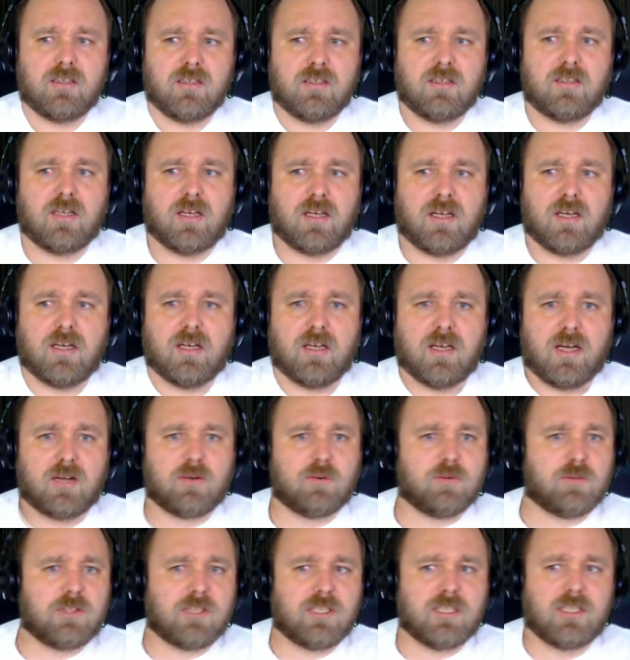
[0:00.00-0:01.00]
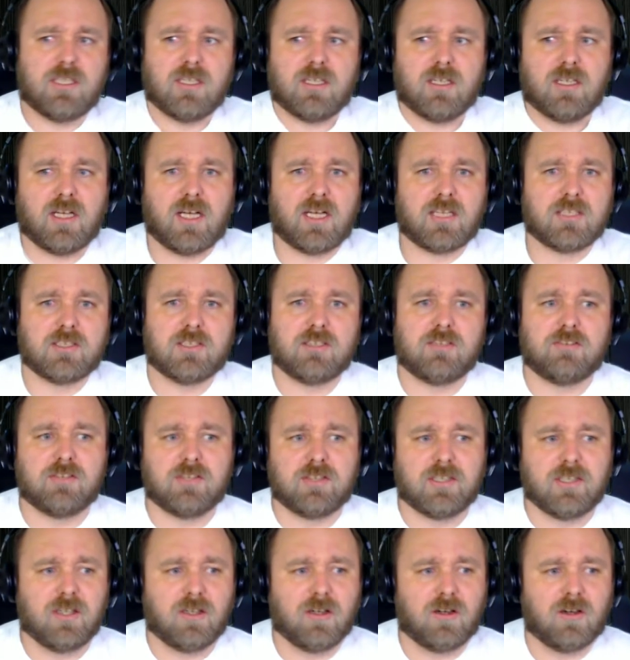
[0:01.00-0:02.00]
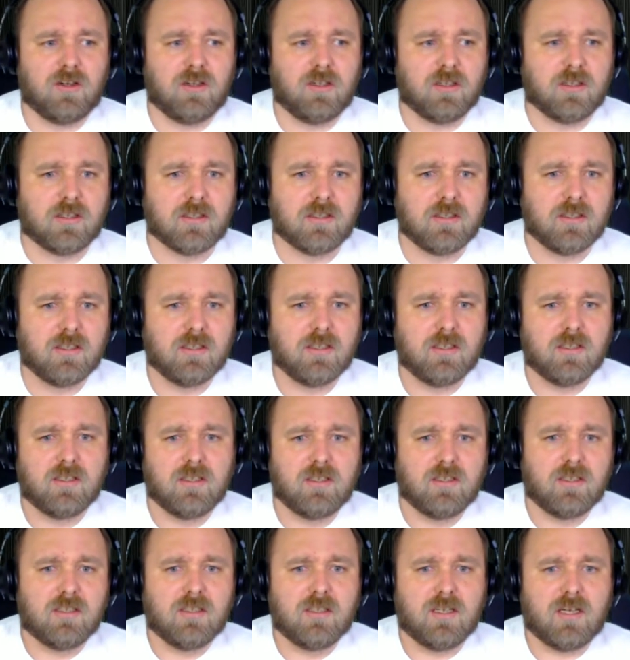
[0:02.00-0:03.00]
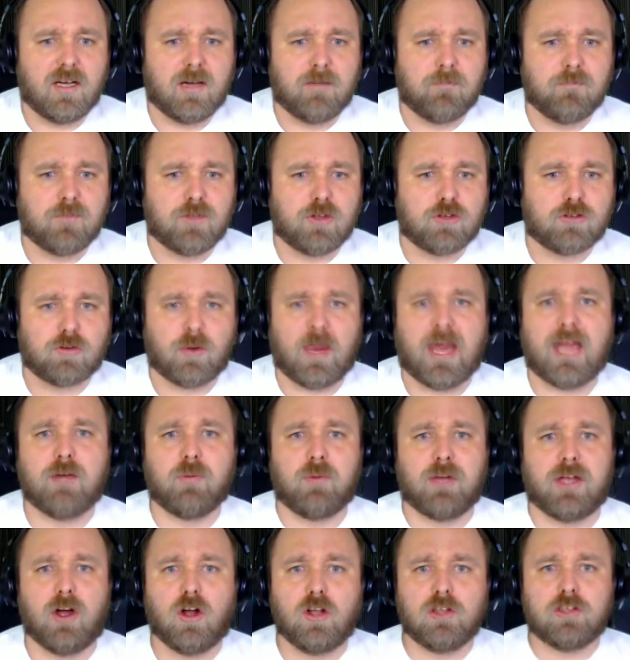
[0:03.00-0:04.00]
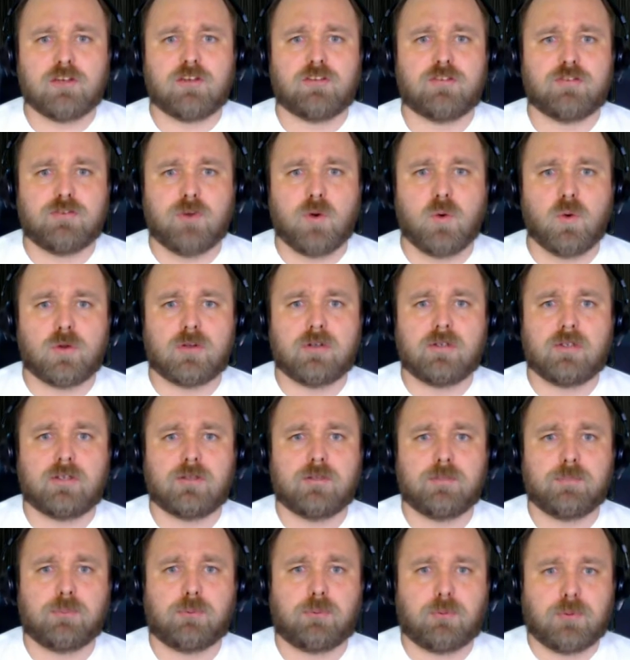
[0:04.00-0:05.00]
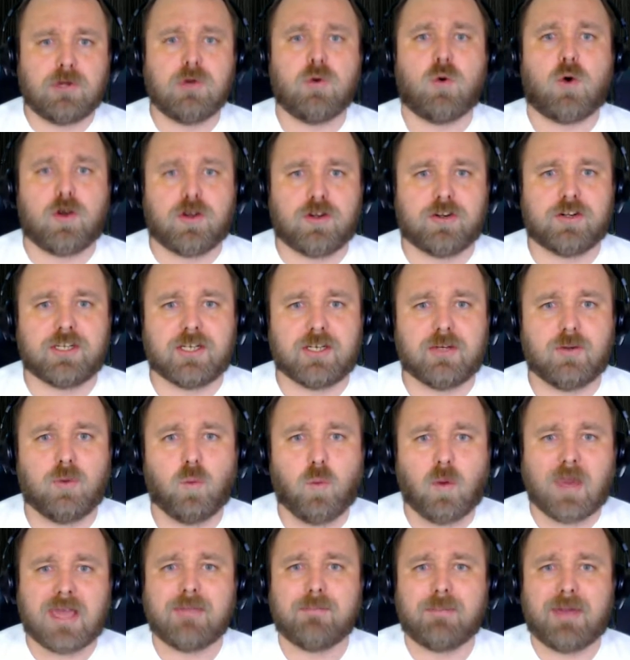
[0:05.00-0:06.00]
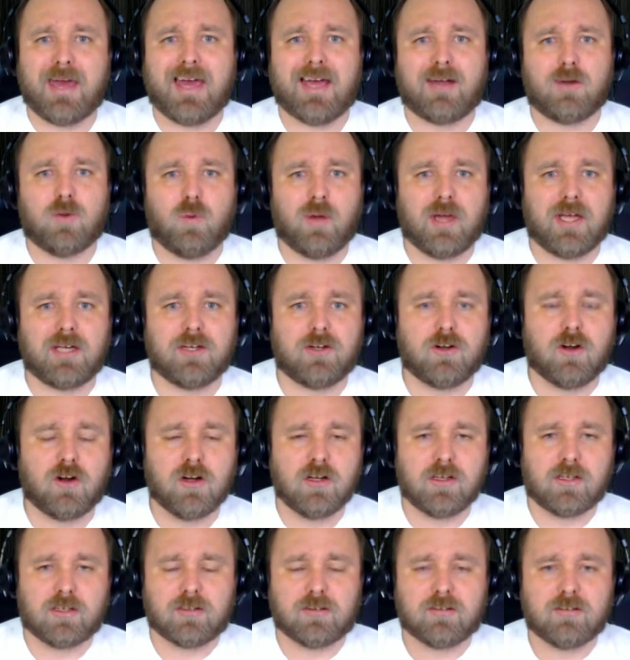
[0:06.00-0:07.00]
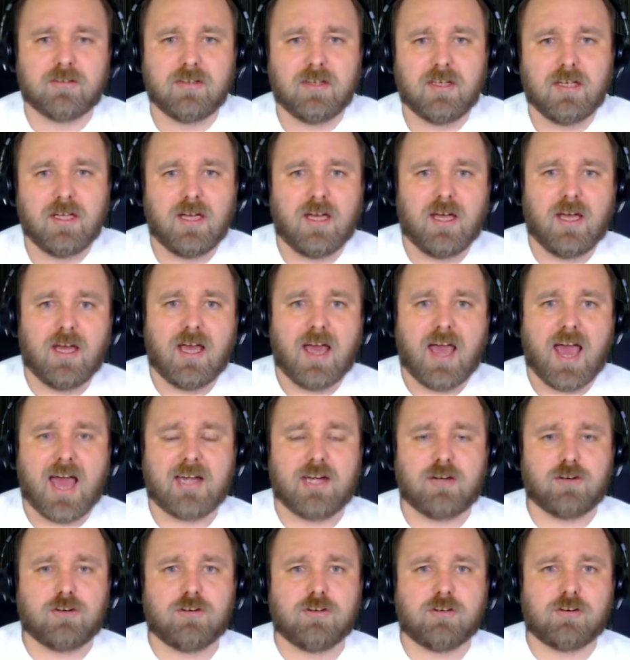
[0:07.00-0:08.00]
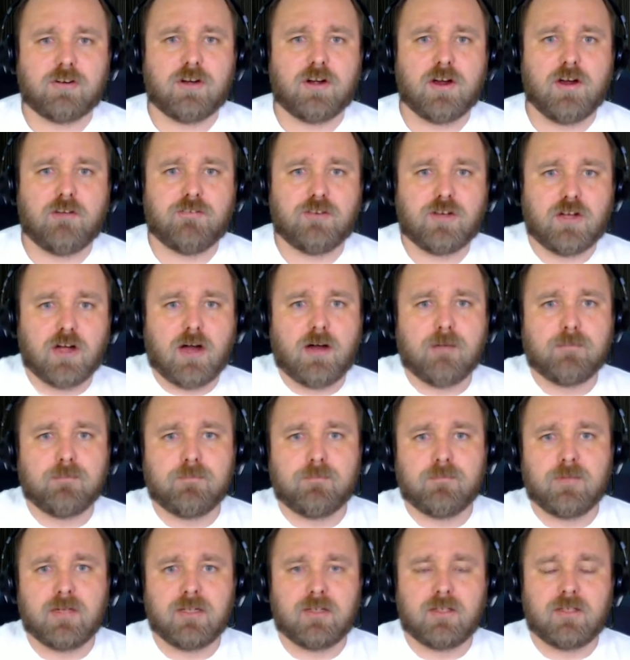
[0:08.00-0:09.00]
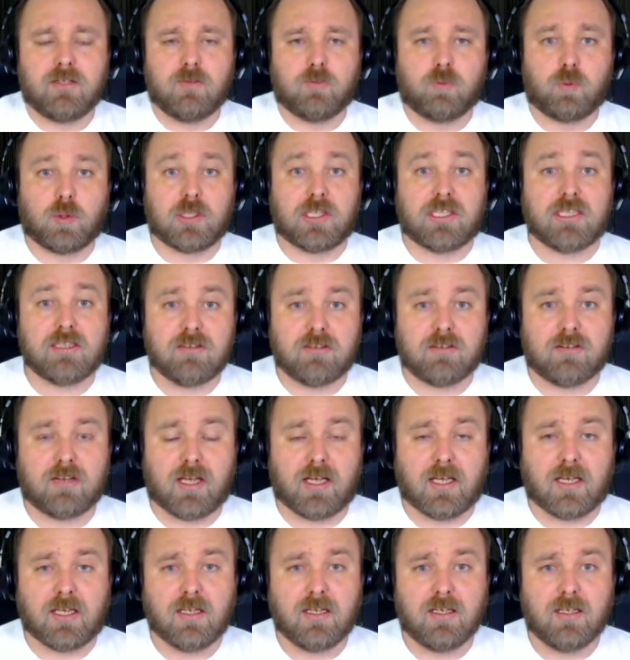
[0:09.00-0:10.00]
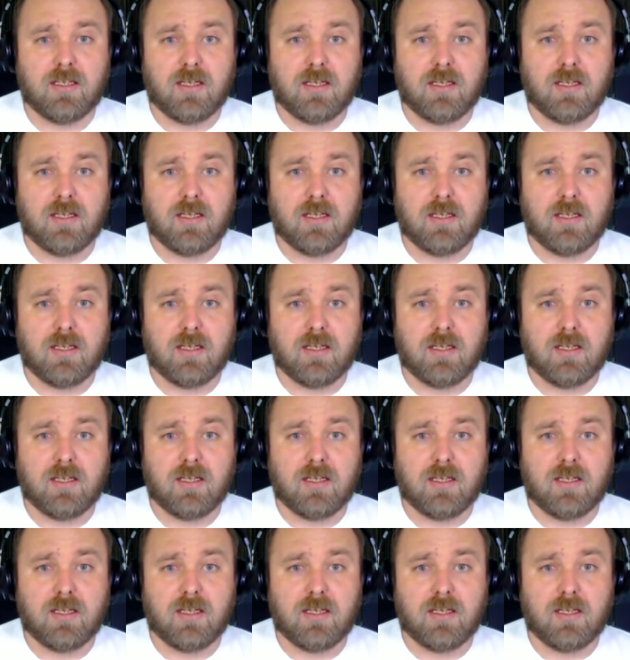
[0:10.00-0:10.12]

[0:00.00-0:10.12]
Yeah, I don't think it lasted very long. No. So anyway, all these folk had pre-ordered it way back when in August, and then sure enough, come release day,